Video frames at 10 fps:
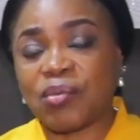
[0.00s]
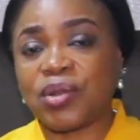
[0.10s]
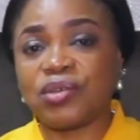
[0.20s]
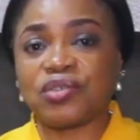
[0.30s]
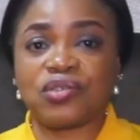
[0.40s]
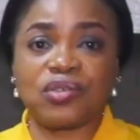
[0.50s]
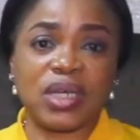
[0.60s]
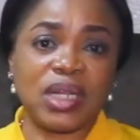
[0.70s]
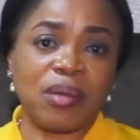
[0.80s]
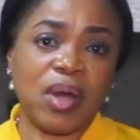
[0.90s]
And we're not just
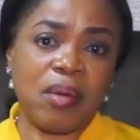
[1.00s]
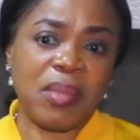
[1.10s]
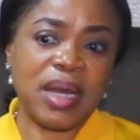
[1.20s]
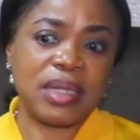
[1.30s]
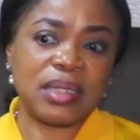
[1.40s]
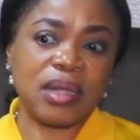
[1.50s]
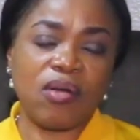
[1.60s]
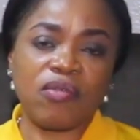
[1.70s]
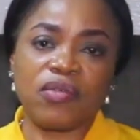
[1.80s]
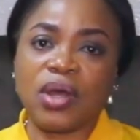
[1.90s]
talking about
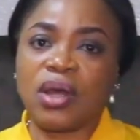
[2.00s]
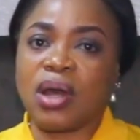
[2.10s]
myself,